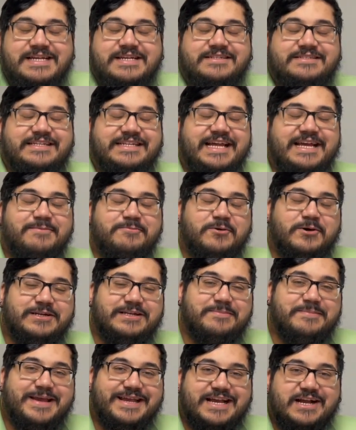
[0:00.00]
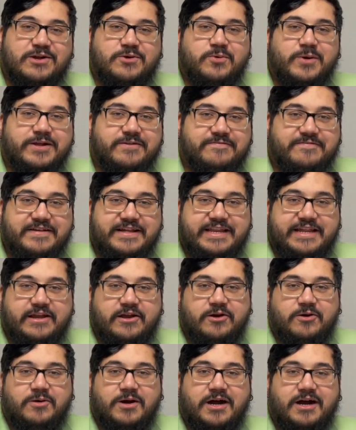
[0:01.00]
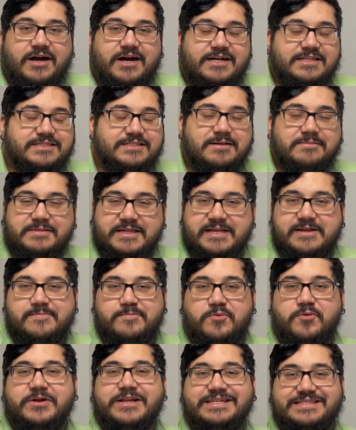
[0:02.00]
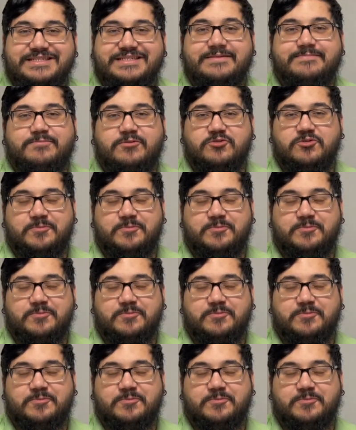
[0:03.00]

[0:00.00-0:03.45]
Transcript: Today I wanted to make a quick video on something pretty simple,